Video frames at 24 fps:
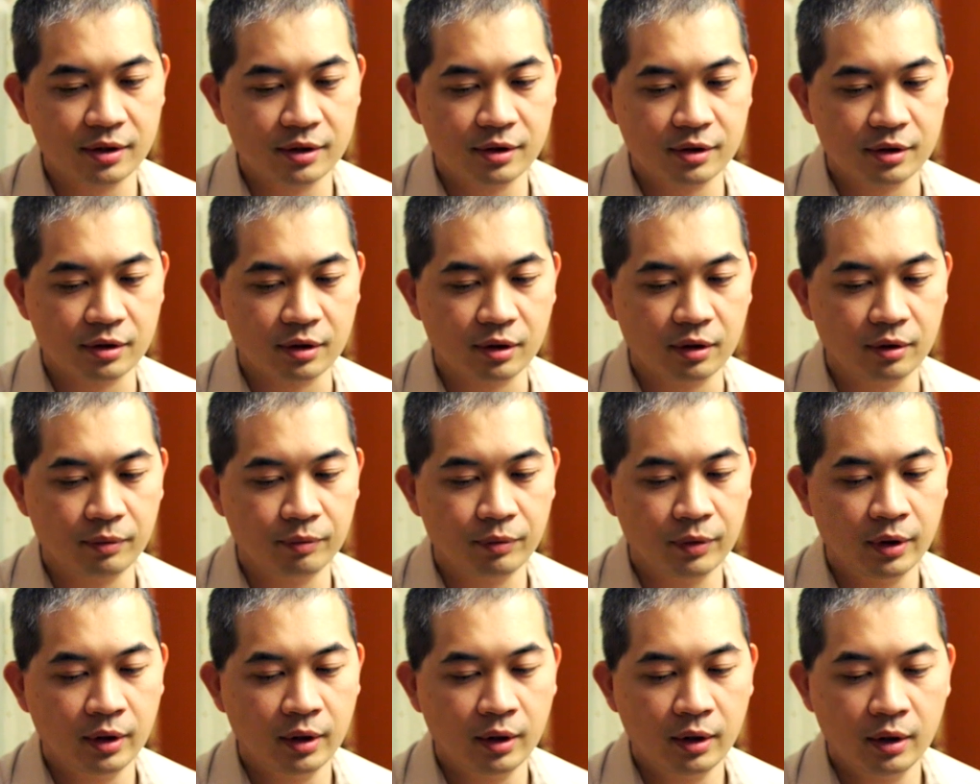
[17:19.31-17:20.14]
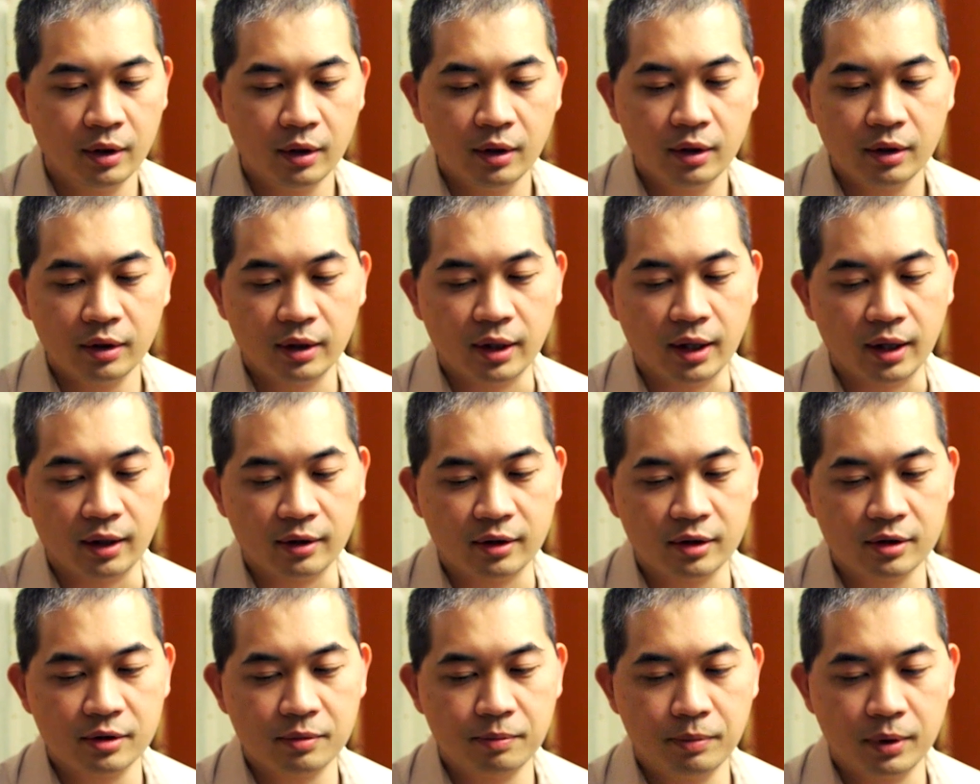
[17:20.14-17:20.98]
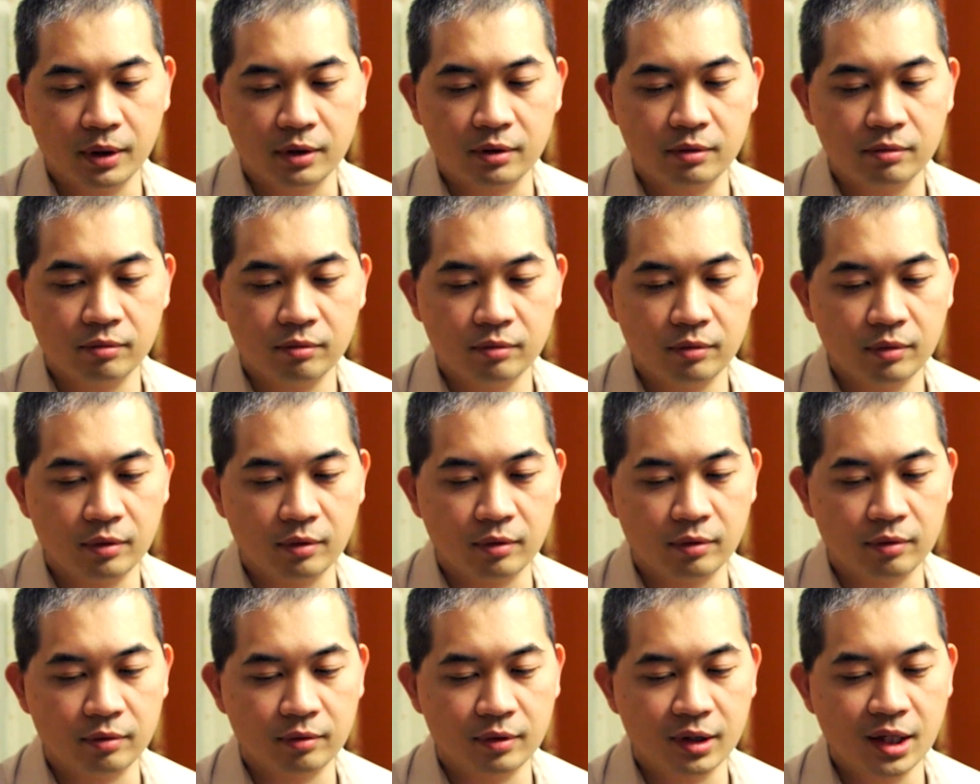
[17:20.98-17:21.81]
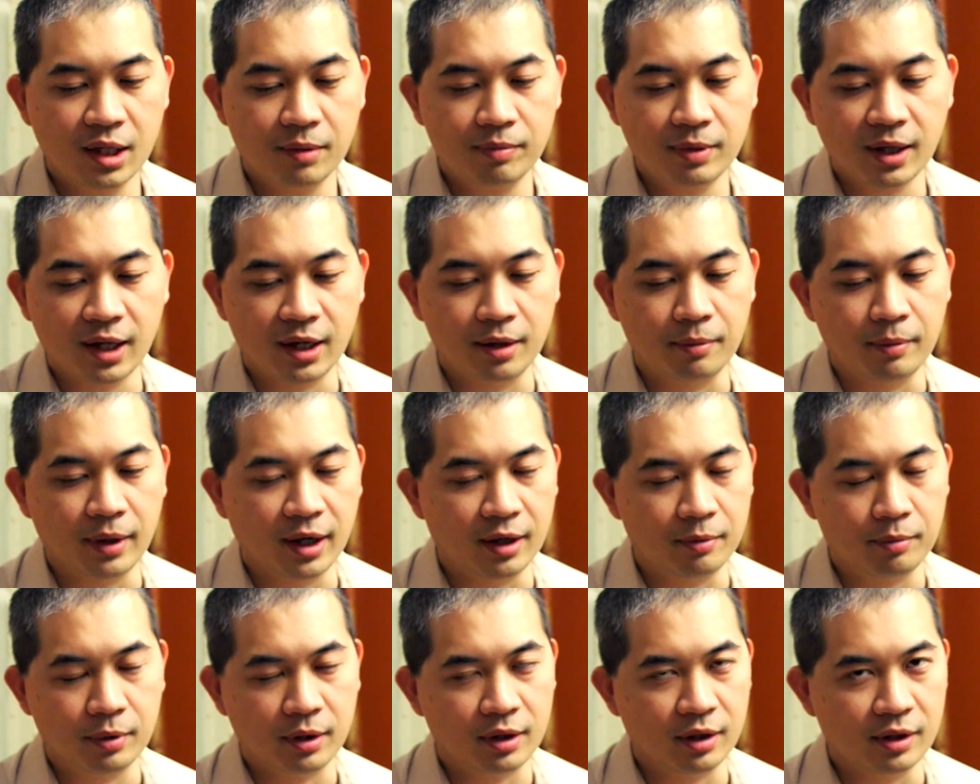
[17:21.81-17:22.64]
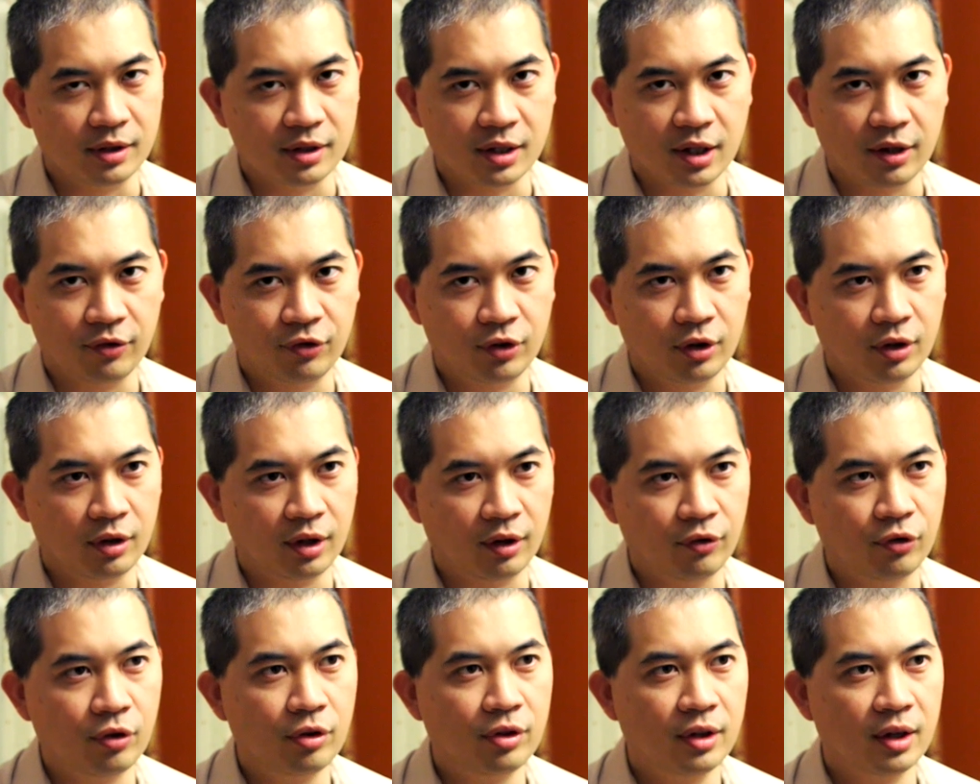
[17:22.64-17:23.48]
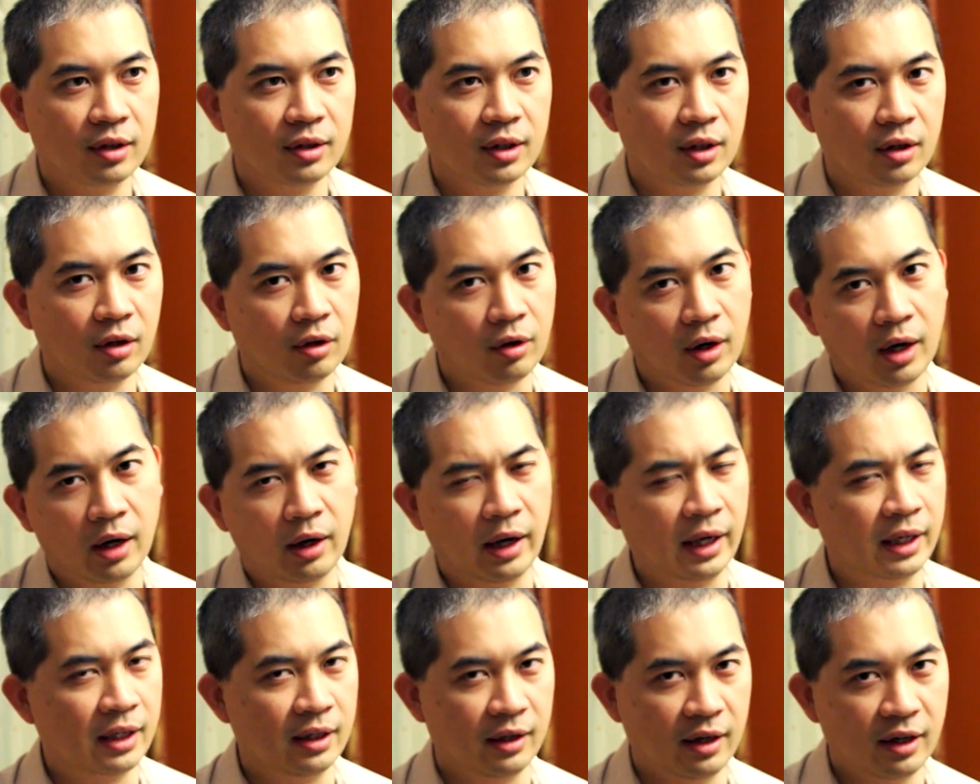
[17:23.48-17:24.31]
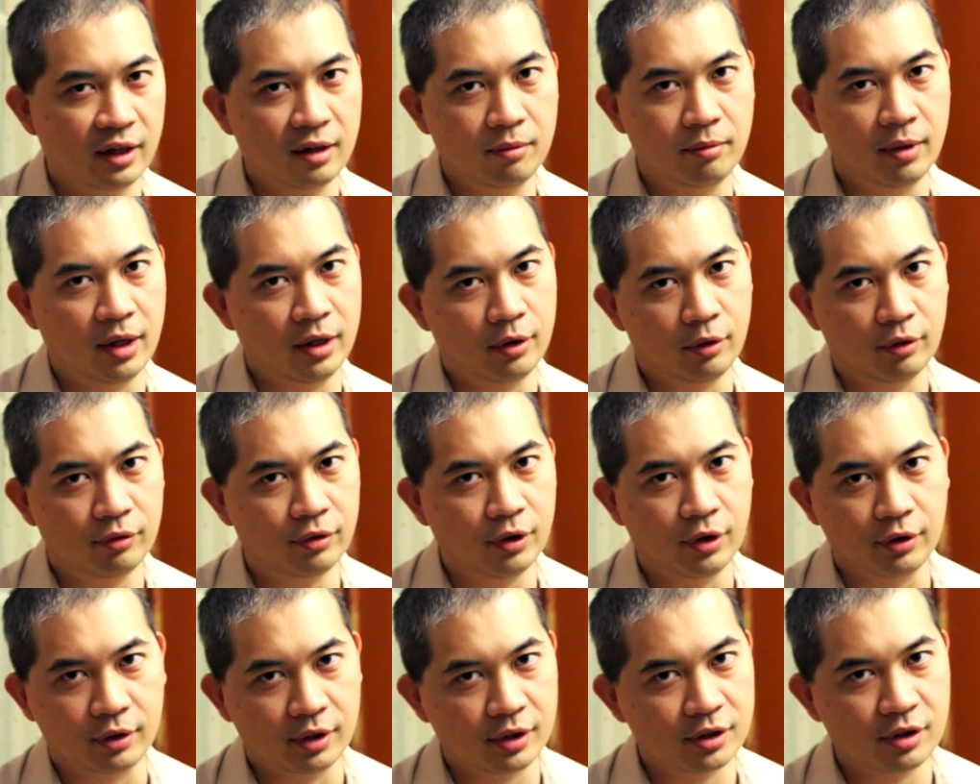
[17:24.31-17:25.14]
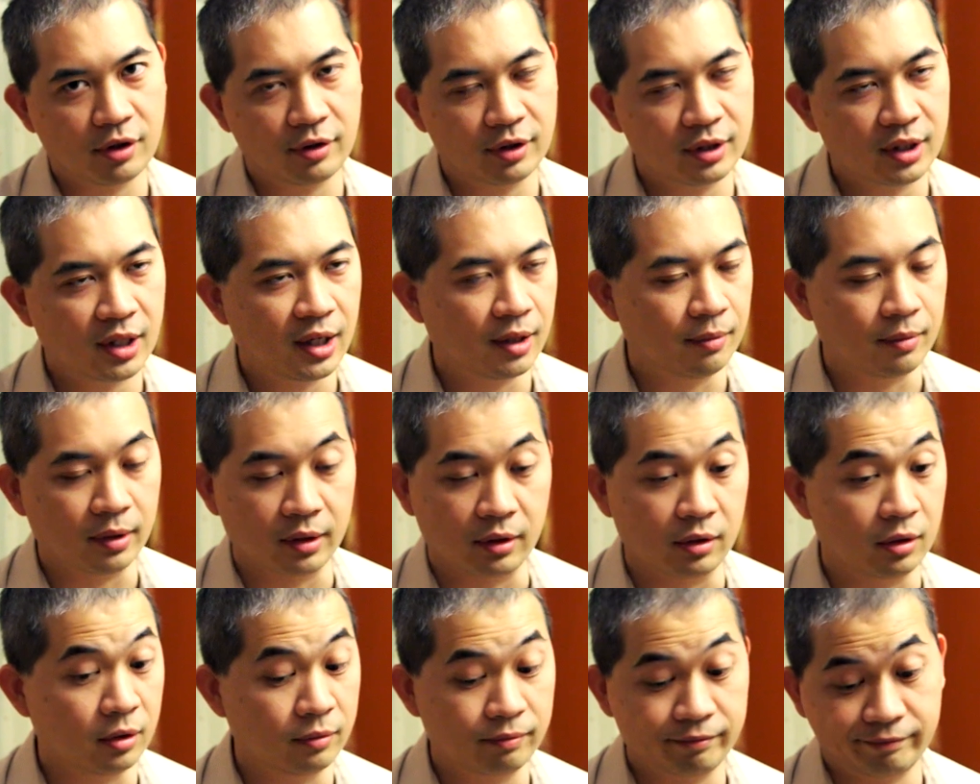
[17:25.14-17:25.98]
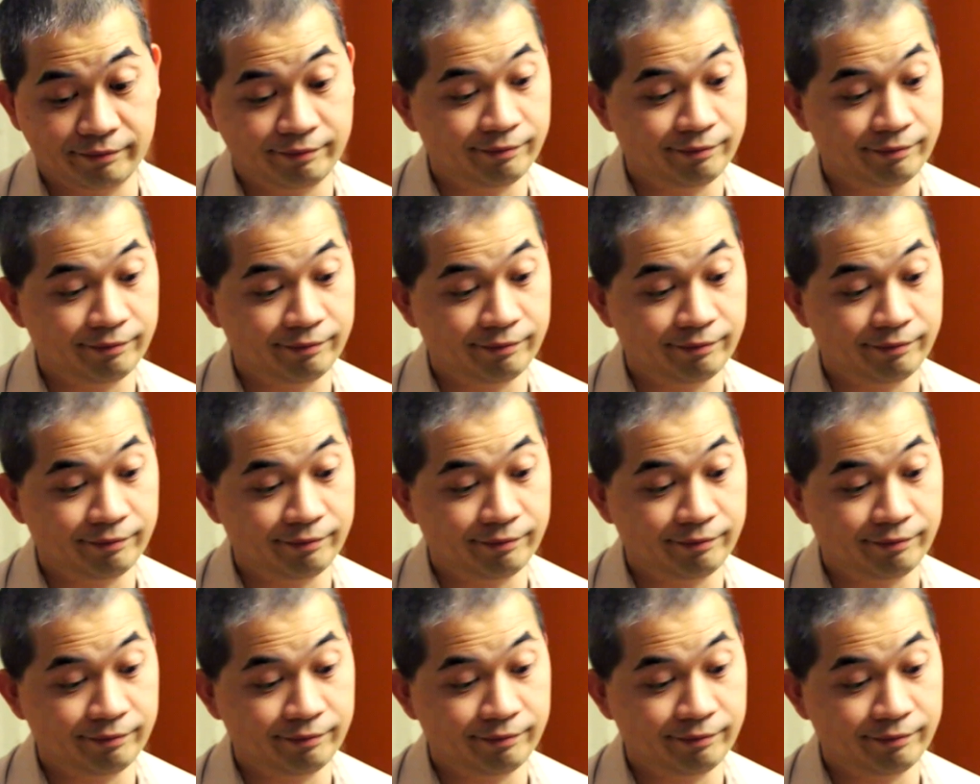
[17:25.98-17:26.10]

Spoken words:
So yeah, but keep that in mind, because if you think that, oh, I can manual focus all the time, like, no,